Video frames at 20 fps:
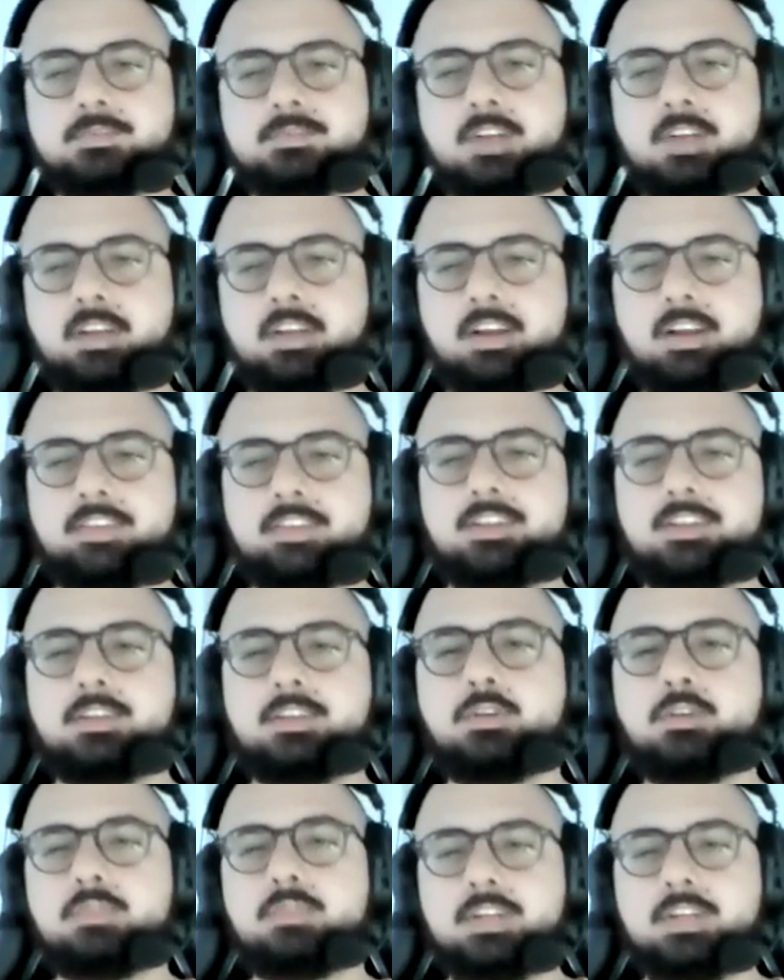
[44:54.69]
I think
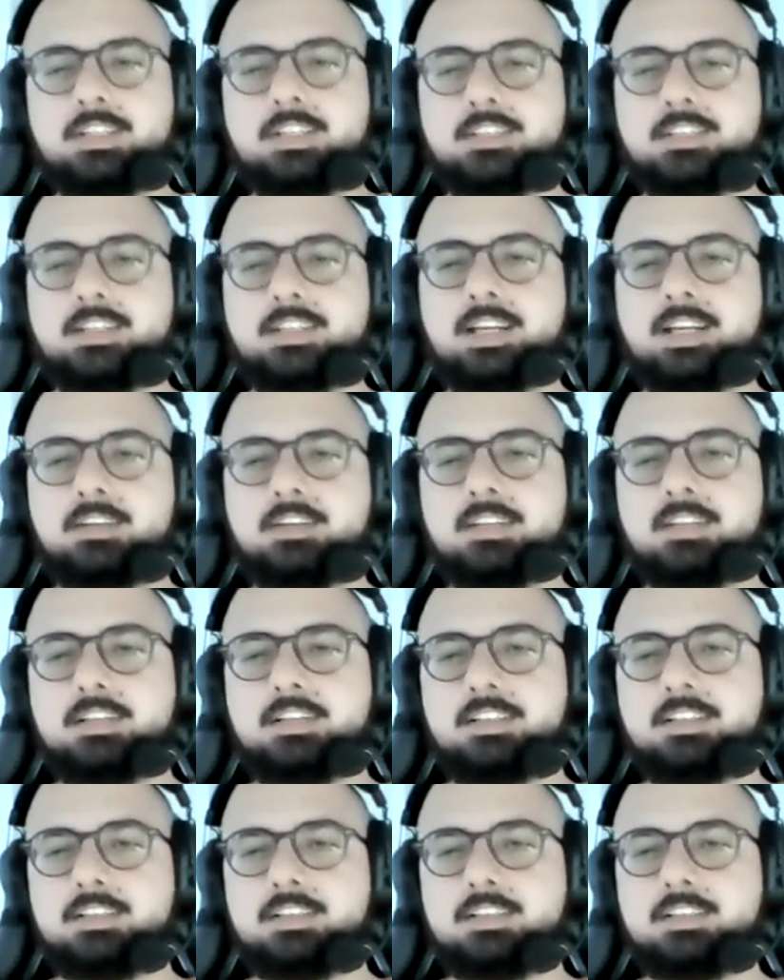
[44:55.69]
no one has a doubt that